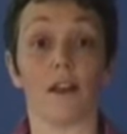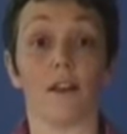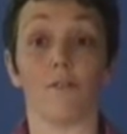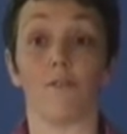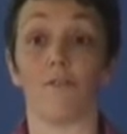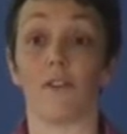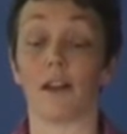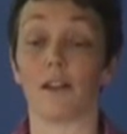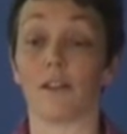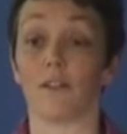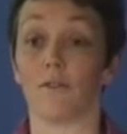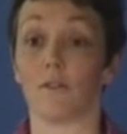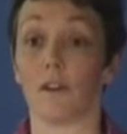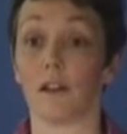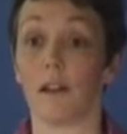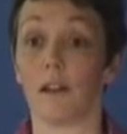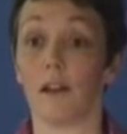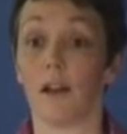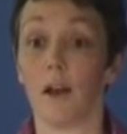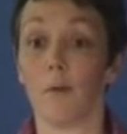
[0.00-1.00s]
and
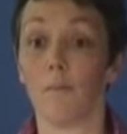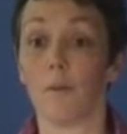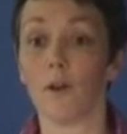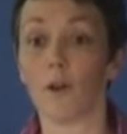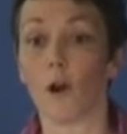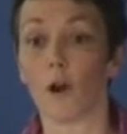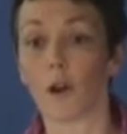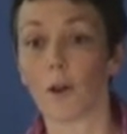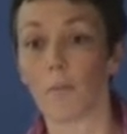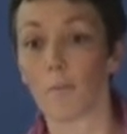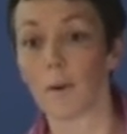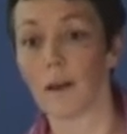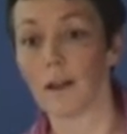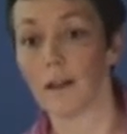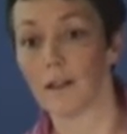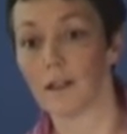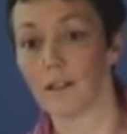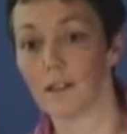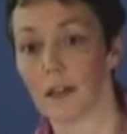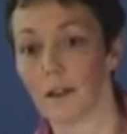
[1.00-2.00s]
effectively, but not
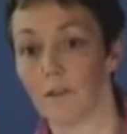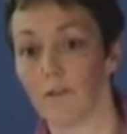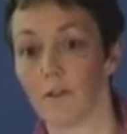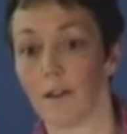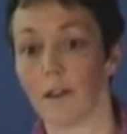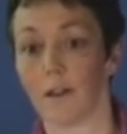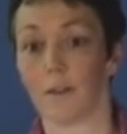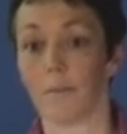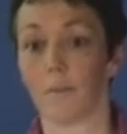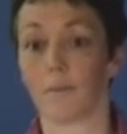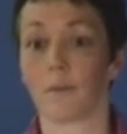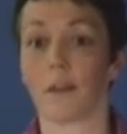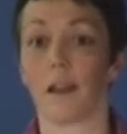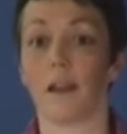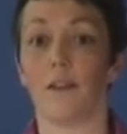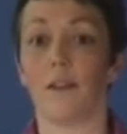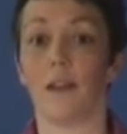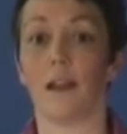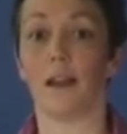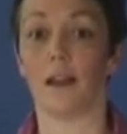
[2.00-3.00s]
completely safely
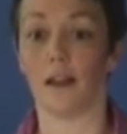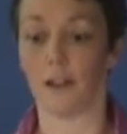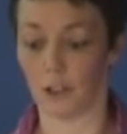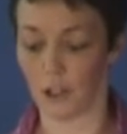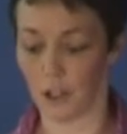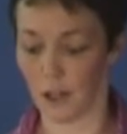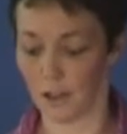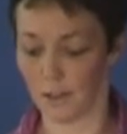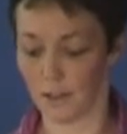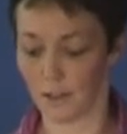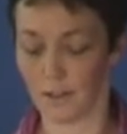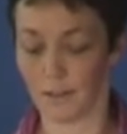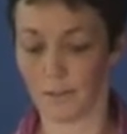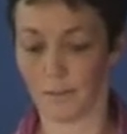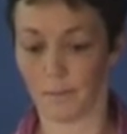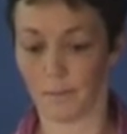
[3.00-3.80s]
in the NHS.